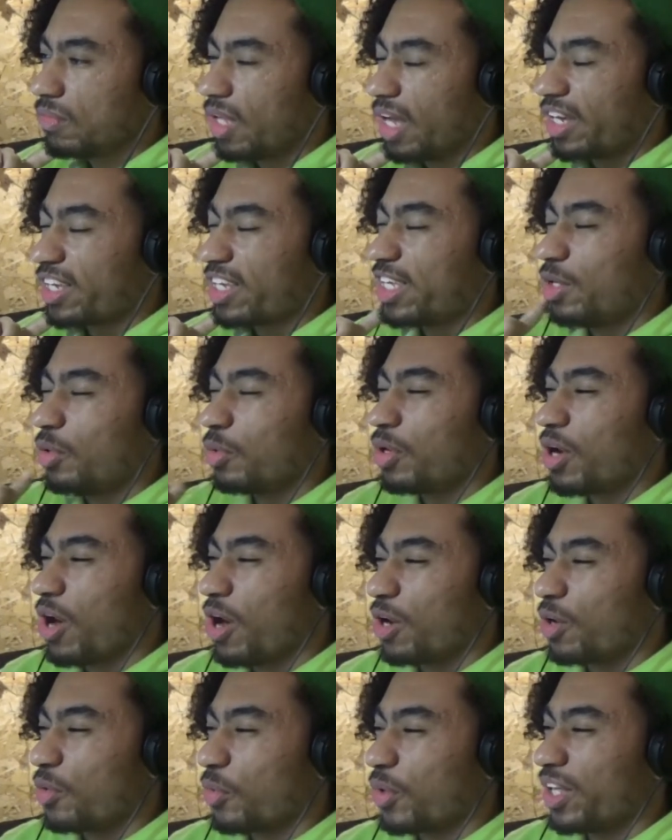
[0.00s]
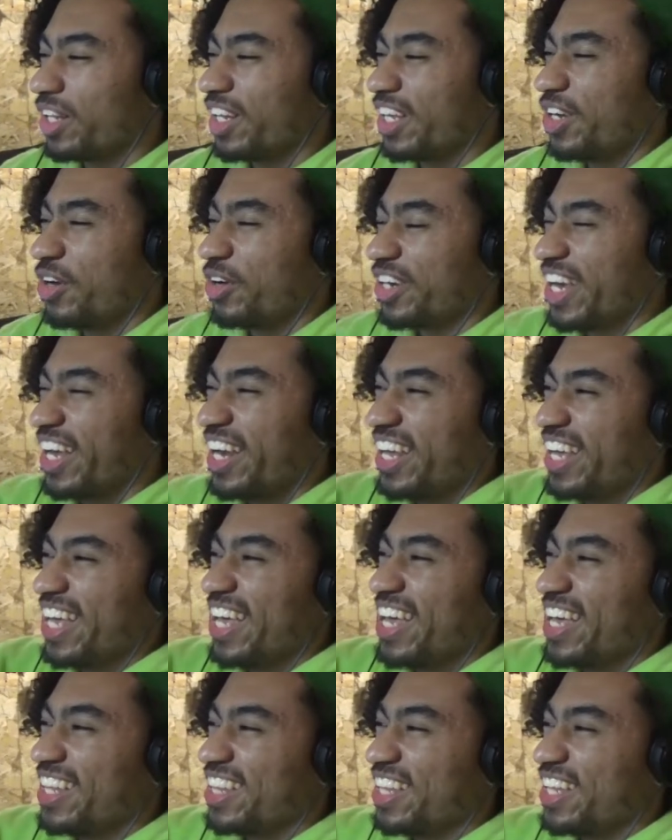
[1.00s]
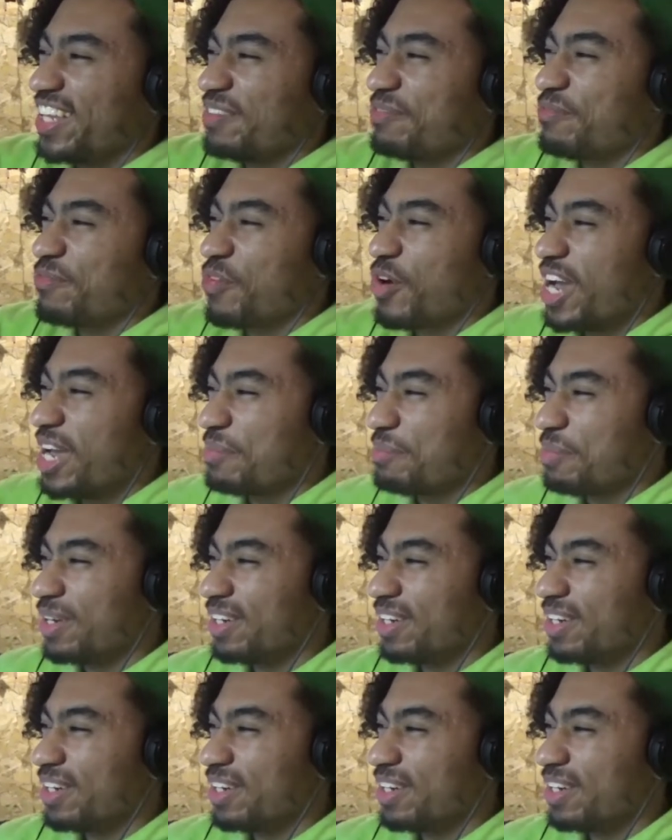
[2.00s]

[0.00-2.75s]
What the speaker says: A cue card, really? You're getting it in the frame.